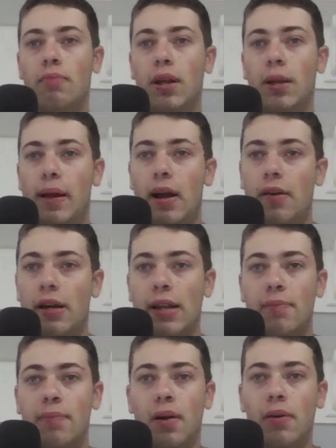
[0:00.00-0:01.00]
But
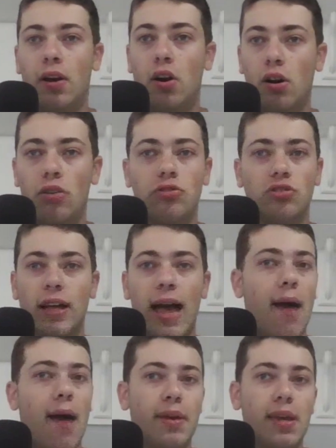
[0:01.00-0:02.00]
apparently Harden's not
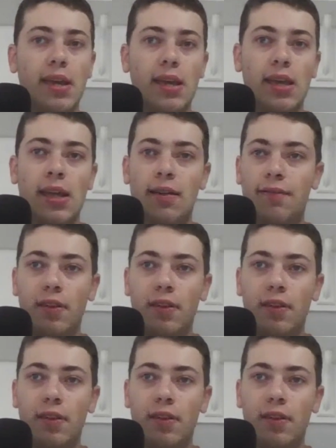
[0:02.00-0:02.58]
happy.